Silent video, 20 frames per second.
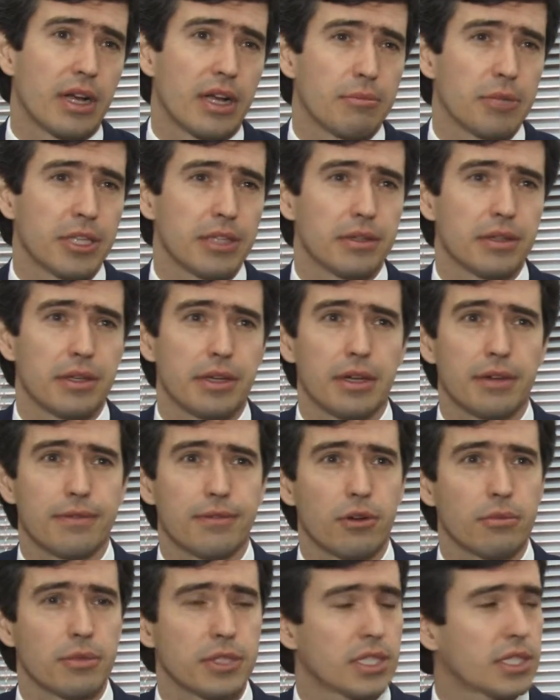I mean,
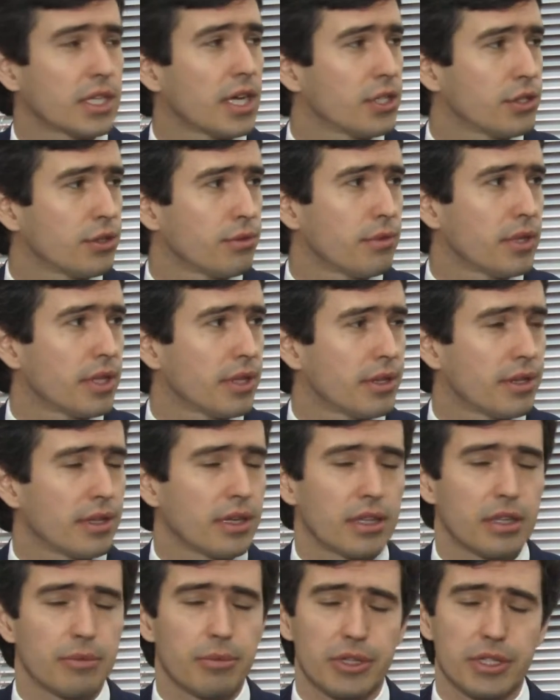from the discussion with
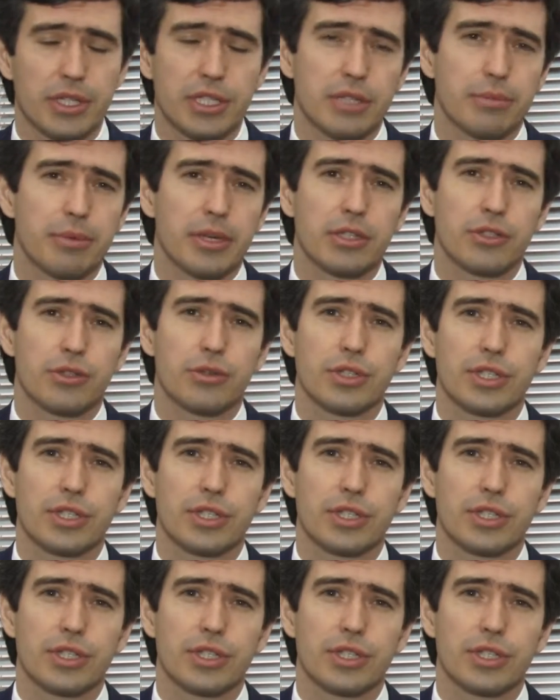the participants, you